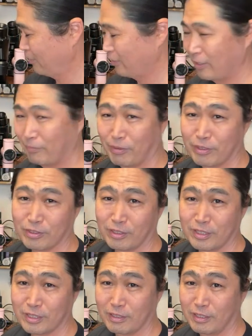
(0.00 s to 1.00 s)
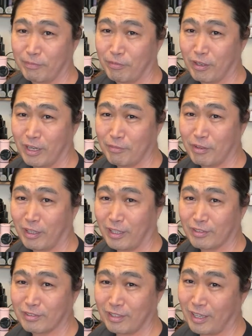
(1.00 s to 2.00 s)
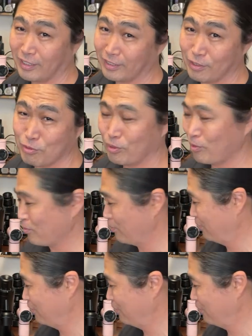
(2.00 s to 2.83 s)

If, you, if you're gonna have a lot of static issues,